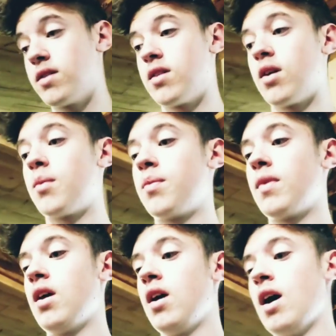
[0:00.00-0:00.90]
So
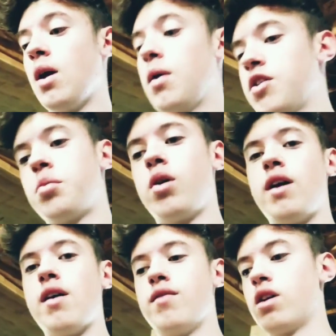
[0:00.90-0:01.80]
I don't want to spoil
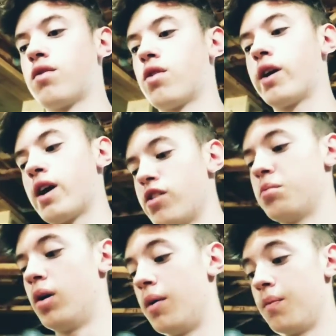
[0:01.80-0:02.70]
that video for you guys,
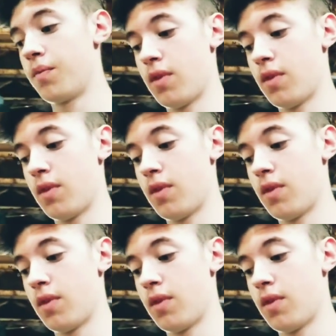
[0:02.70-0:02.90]
but